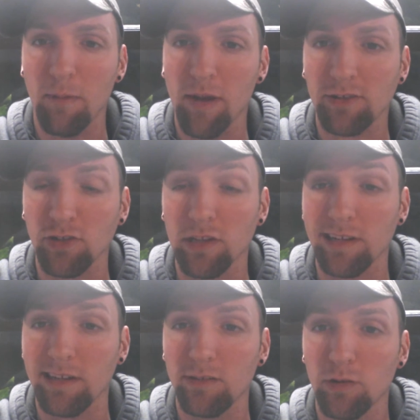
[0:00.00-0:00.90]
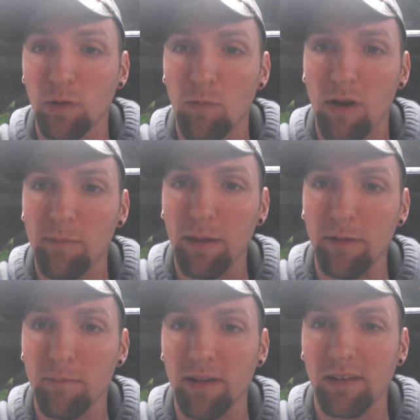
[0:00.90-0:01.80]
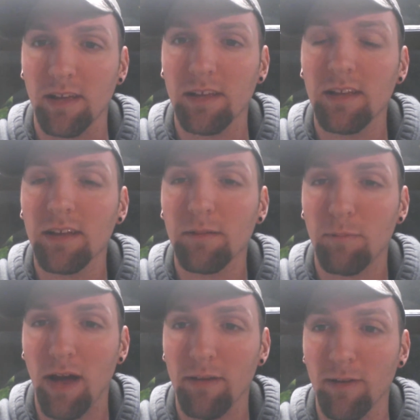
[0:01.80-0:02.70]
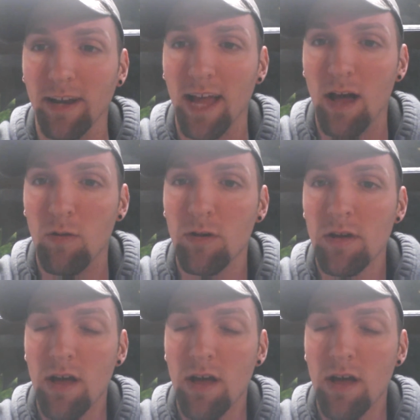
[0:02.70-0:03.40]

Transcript: I'm actually looking at doing one maybe in my pond right now.